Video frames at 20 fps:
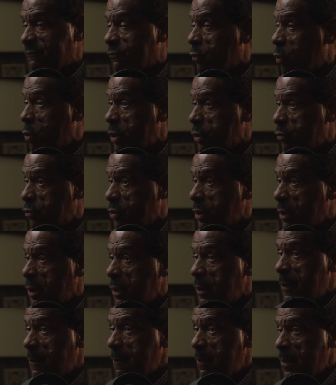400.
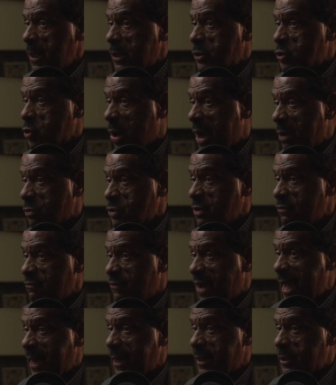So I was
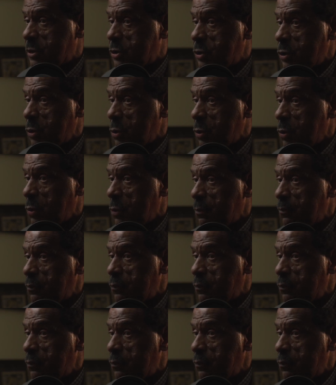invited to